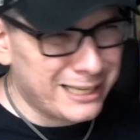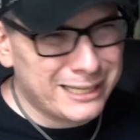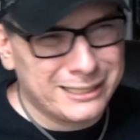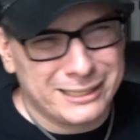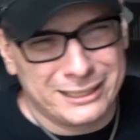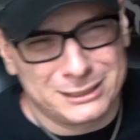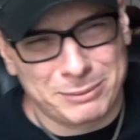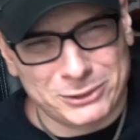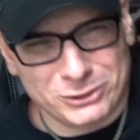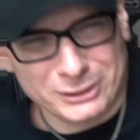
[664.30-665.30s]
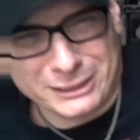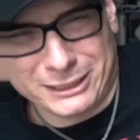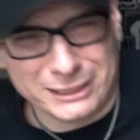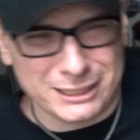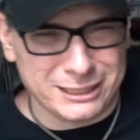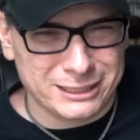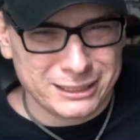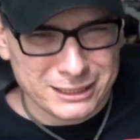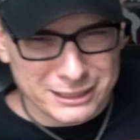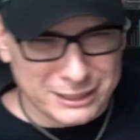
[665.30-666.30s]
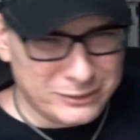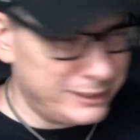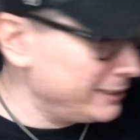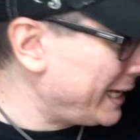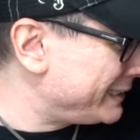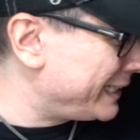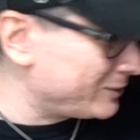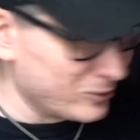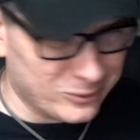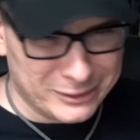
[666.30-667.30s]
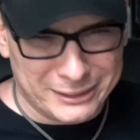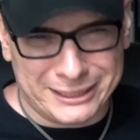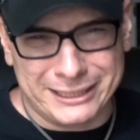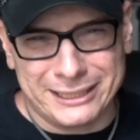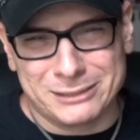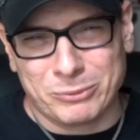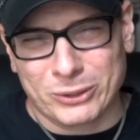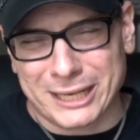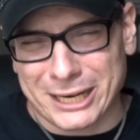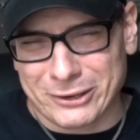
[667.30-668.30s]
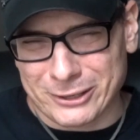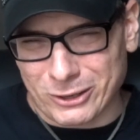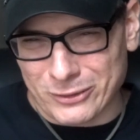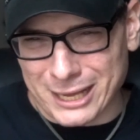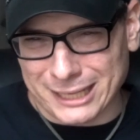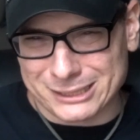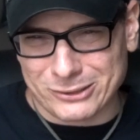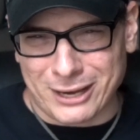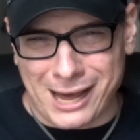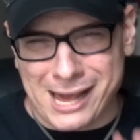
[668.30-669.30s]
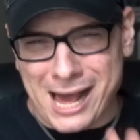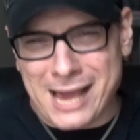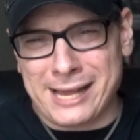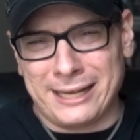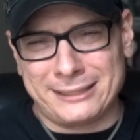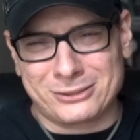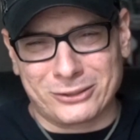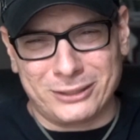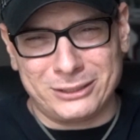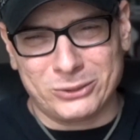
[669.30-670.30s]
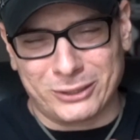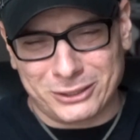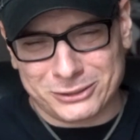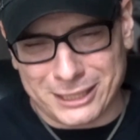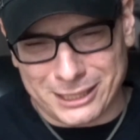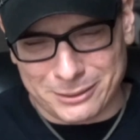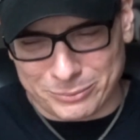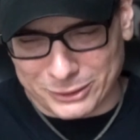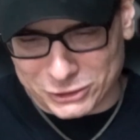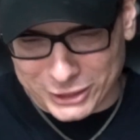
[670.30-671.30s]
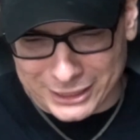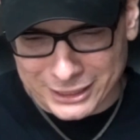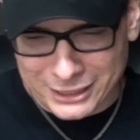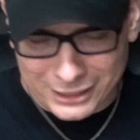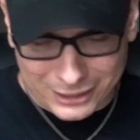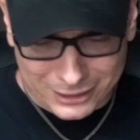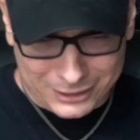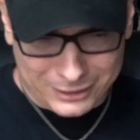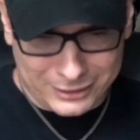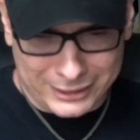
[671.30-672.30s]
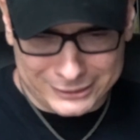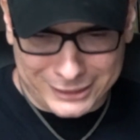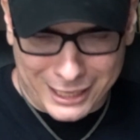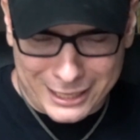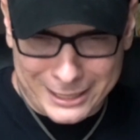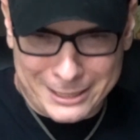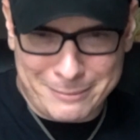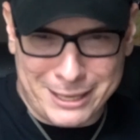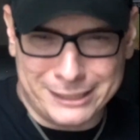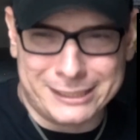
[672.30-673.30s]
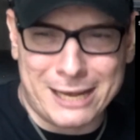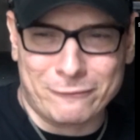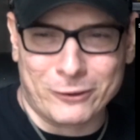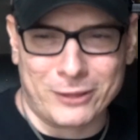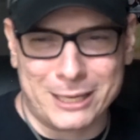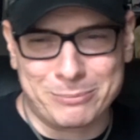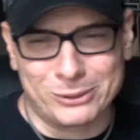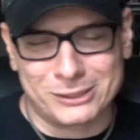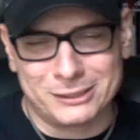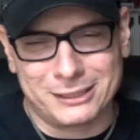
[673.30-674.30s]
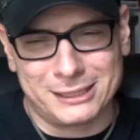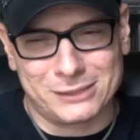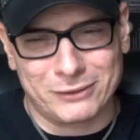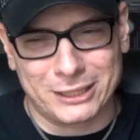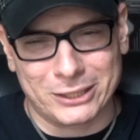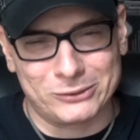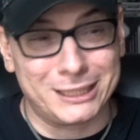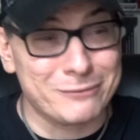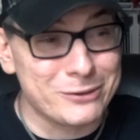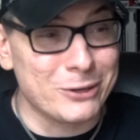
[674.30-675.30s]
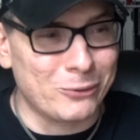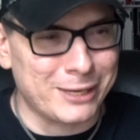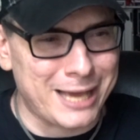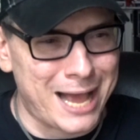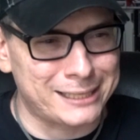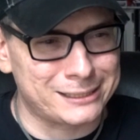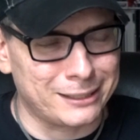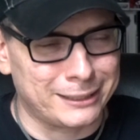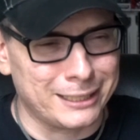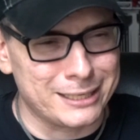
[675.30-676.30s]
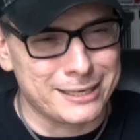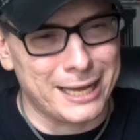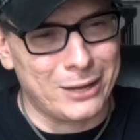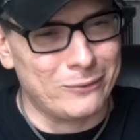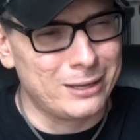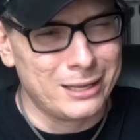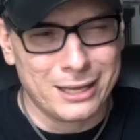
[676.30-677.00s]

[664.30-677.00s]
a kid, especially uh, you know he as he gets older he needs more care and all that. So I, I, I certainly do understand and appreciate uh, his time and his effort that he puts into these videos, even though he has a kid now.